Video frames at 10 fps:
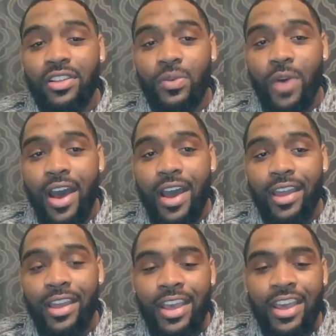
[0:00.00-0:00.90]
why
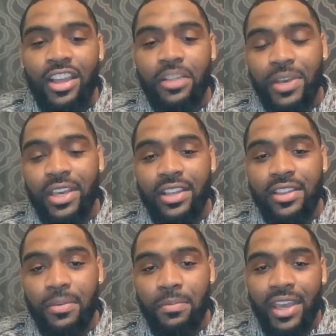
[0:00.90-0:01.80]
is because
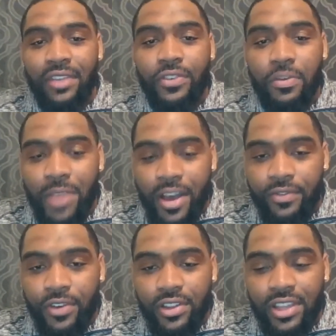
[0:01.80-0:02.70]
to me, from my
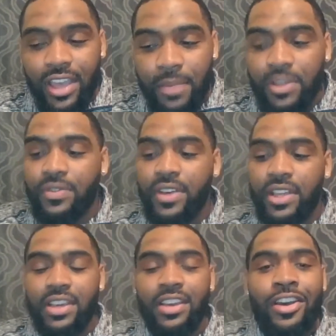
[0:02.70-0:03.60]
first campus
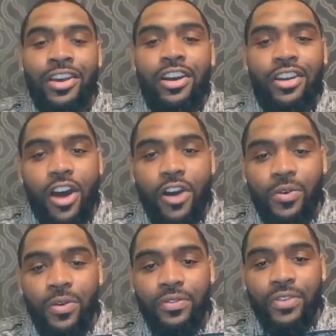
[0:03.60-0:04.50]
visit,
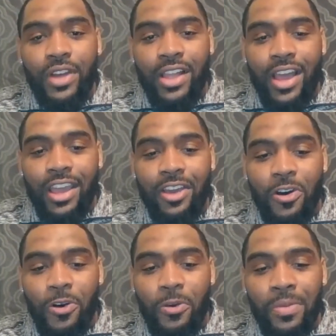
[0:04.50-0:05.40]
Concord felt like
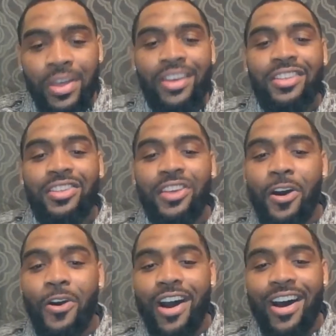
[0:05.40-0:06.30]
home.
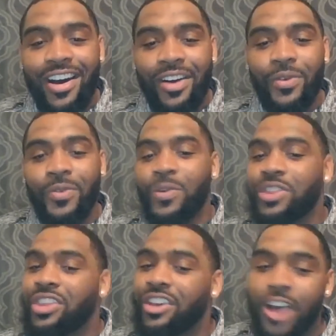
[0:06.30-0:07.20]
So
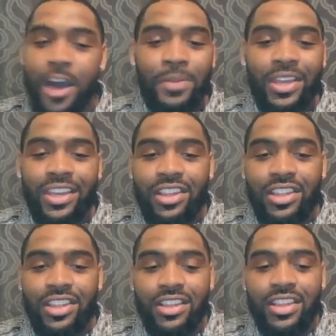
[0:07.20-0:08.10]
with the
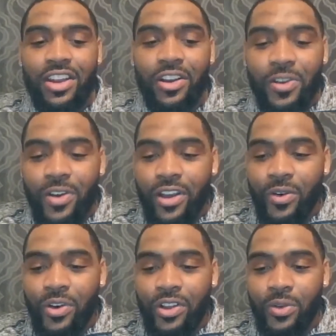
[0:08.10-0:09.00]
complications that are going
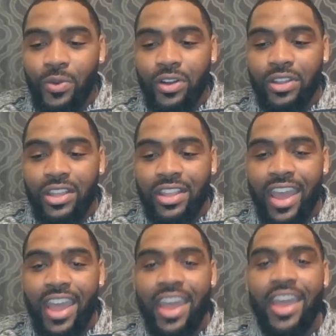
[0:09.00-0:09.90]
on in the world
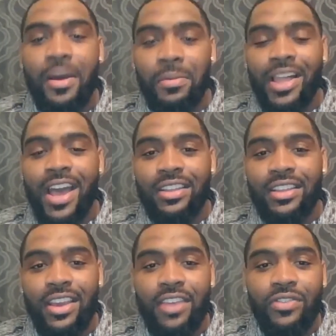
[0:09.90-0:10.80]
today, I'm glad to
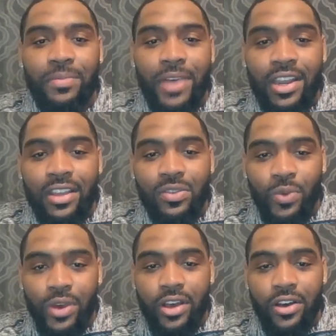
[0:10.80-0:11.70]
see everybody as
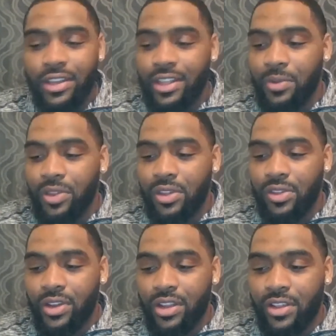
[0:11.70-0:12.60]
well and able
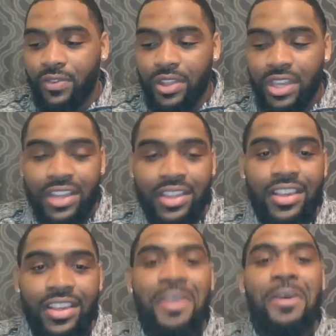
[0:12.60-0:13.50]
to join us for this.